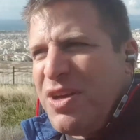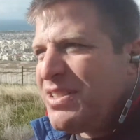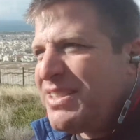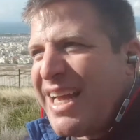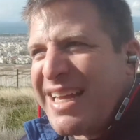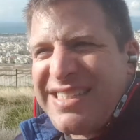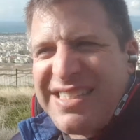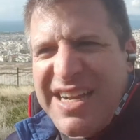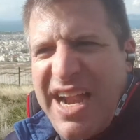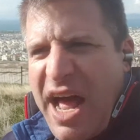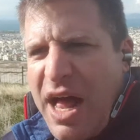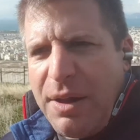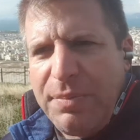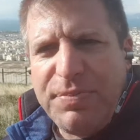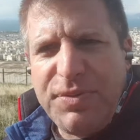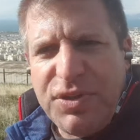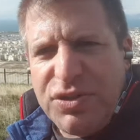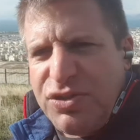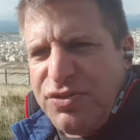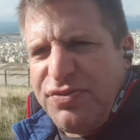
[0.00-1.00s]
It doesn't
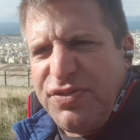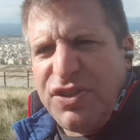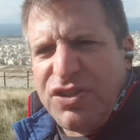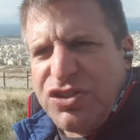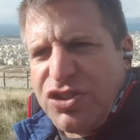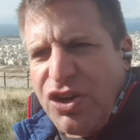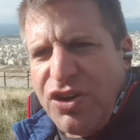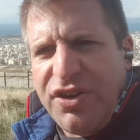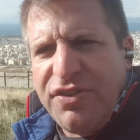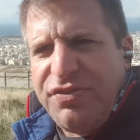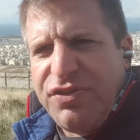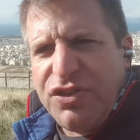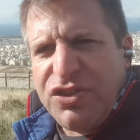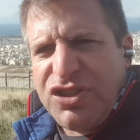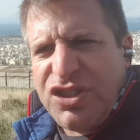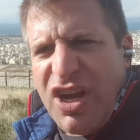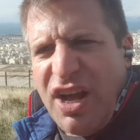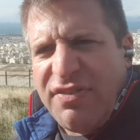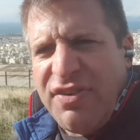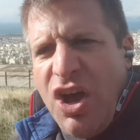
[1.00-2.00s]
help you to feel sorry for
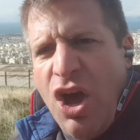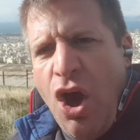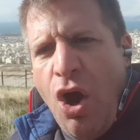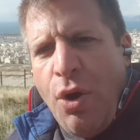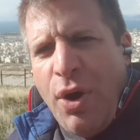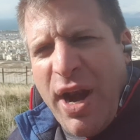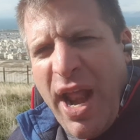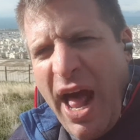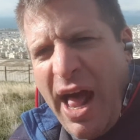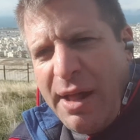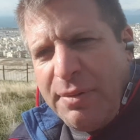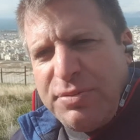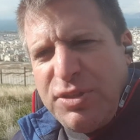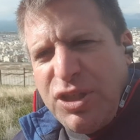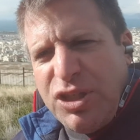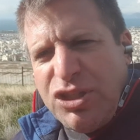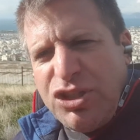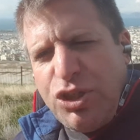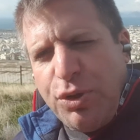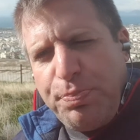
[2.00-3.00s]
yourself. What helps
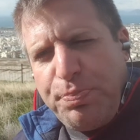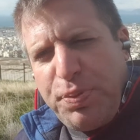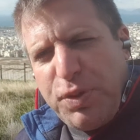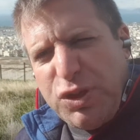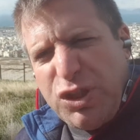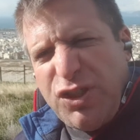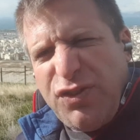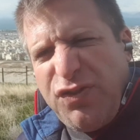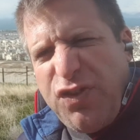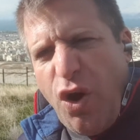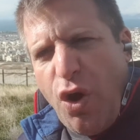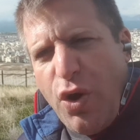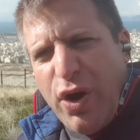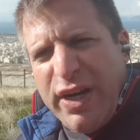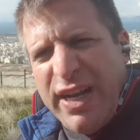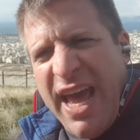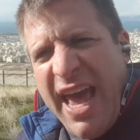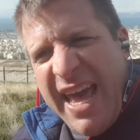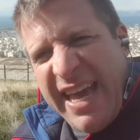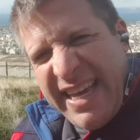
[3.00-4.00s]
you is to push
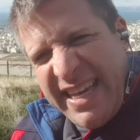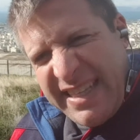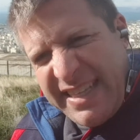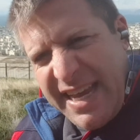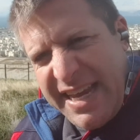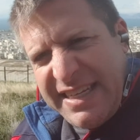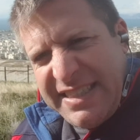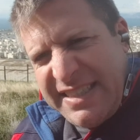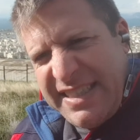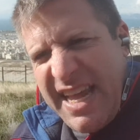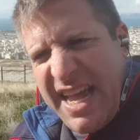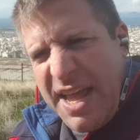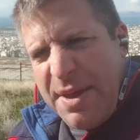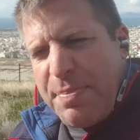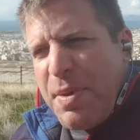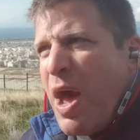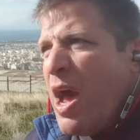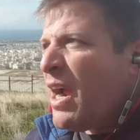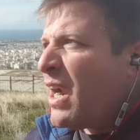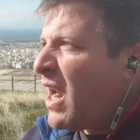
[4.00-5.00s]
forward, dig
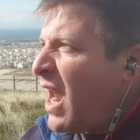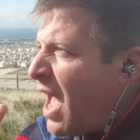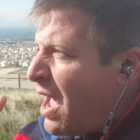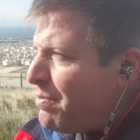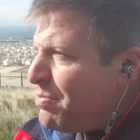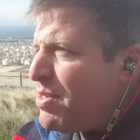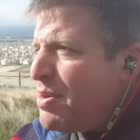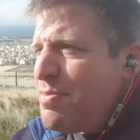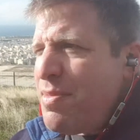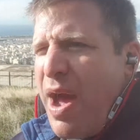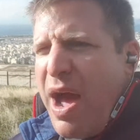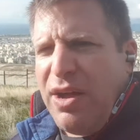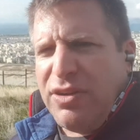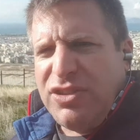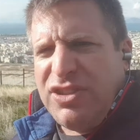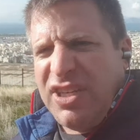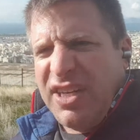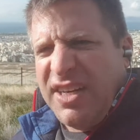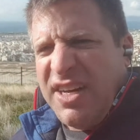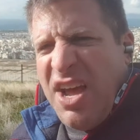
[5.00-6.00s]
deep, climb the
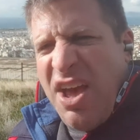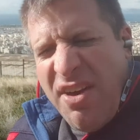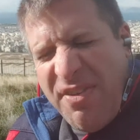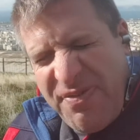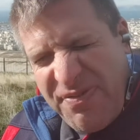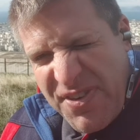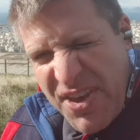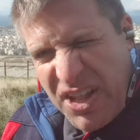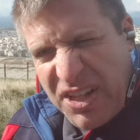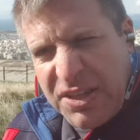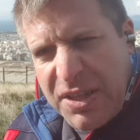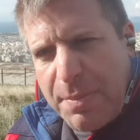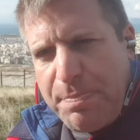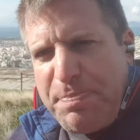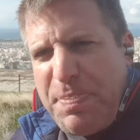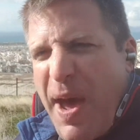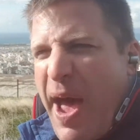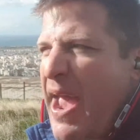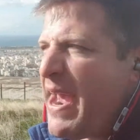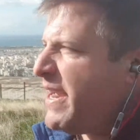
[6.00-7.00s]
mountain, feel the
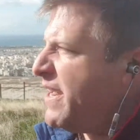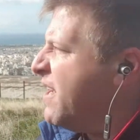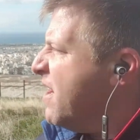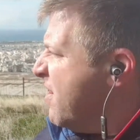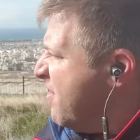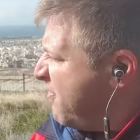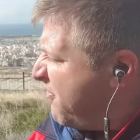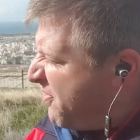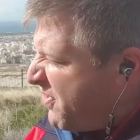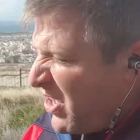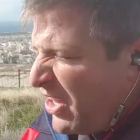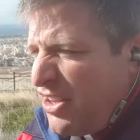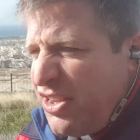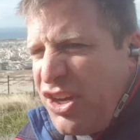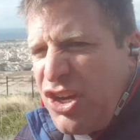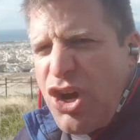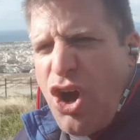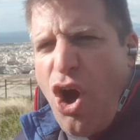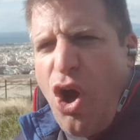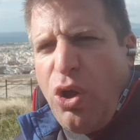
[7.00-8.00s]
pain, feel the
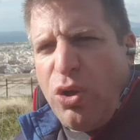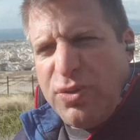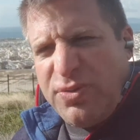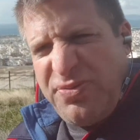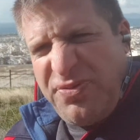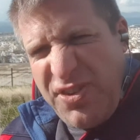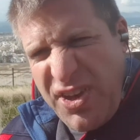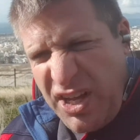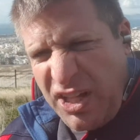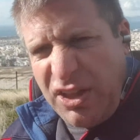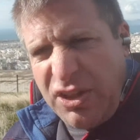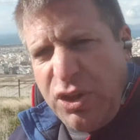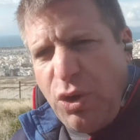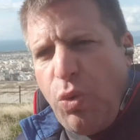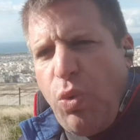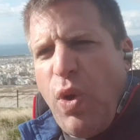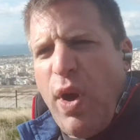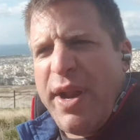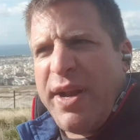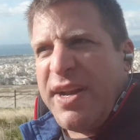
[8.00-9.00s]
cold, feel the
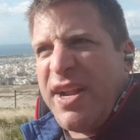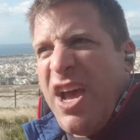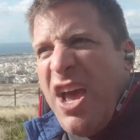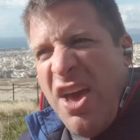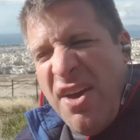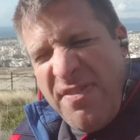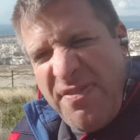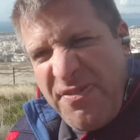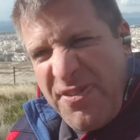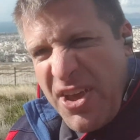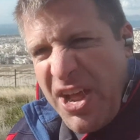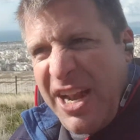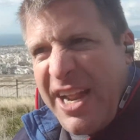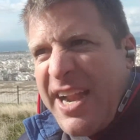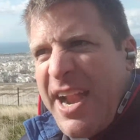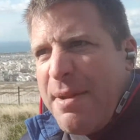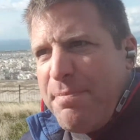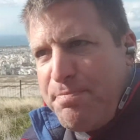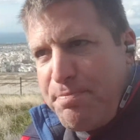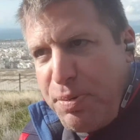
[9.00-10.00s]
wind, feel it
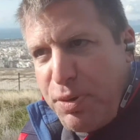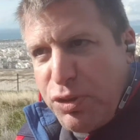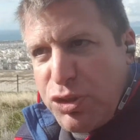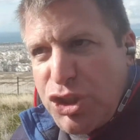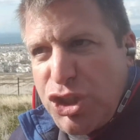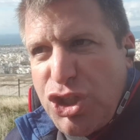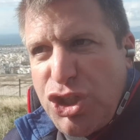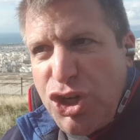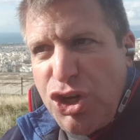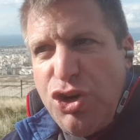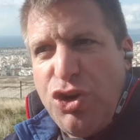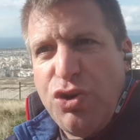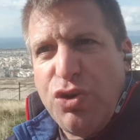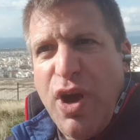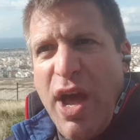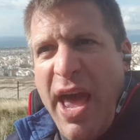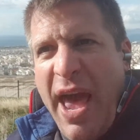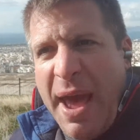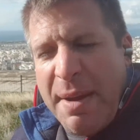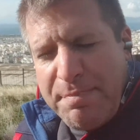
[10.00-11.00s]
and push through
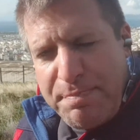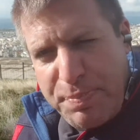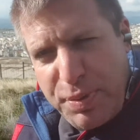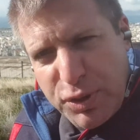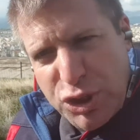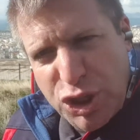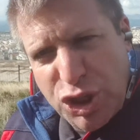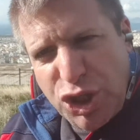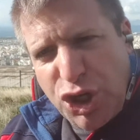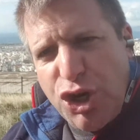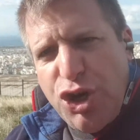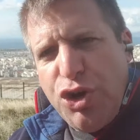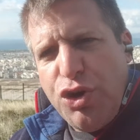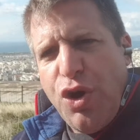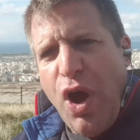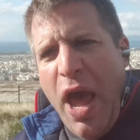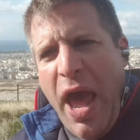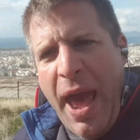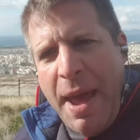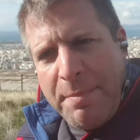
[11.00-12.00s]
and push through
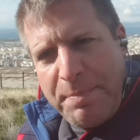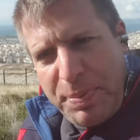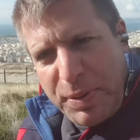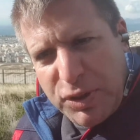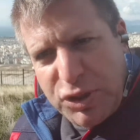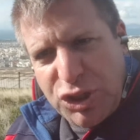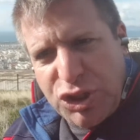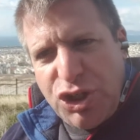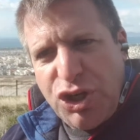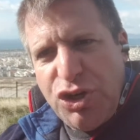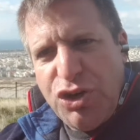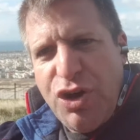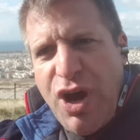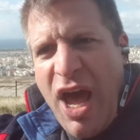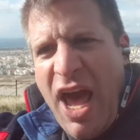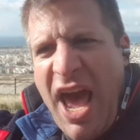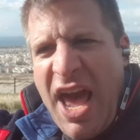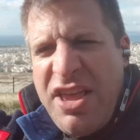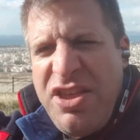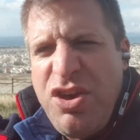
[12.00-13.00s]
and push through,
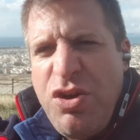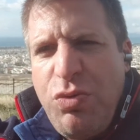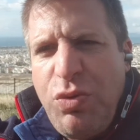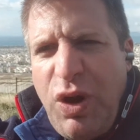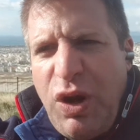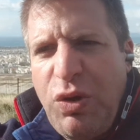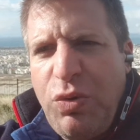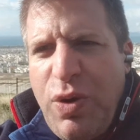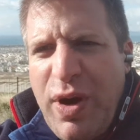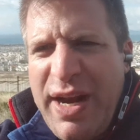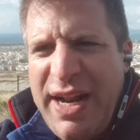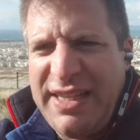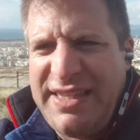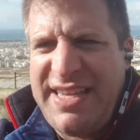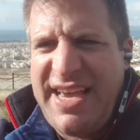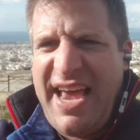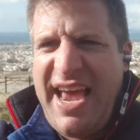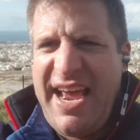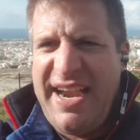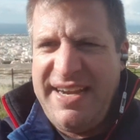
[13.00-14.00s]
and you will win at
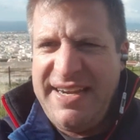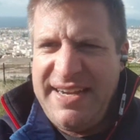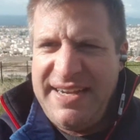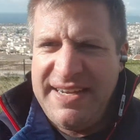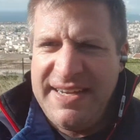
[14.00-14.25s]
the end.